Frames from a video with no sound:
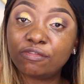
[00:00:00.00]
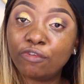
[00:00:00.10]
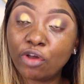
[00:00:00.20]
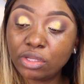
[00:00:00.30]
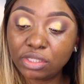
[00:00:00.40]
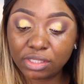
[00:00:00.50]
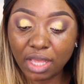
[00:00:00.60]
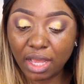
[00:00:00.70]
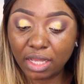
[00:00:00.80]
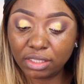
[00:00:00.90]
Voss
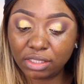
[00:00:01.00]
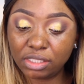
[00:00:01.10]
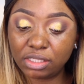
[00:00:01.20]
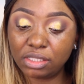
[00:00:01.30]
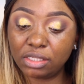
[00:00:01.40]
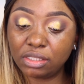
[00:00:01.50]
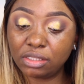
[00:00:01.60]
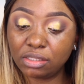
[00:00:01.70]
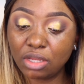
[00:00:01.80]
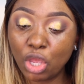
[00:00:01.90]
and is
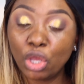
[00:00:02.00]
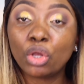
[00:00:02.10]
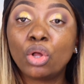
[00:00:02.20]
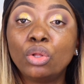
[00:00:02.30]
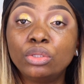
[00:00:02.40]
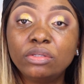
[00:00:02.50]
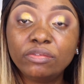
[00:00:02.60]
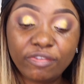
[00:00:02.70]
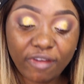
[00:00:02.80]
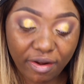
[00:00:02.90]
in
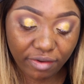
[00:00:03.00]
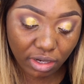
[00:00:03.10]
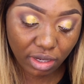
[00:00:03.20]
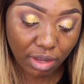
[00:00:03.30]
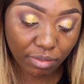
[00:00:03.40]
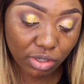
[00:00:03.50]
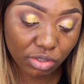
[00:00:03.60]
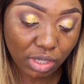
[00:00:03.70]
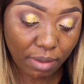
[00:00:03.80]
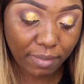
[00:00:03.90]
Golden Fairy. I'm going
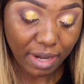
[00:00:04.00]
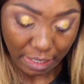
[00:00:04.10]
to apply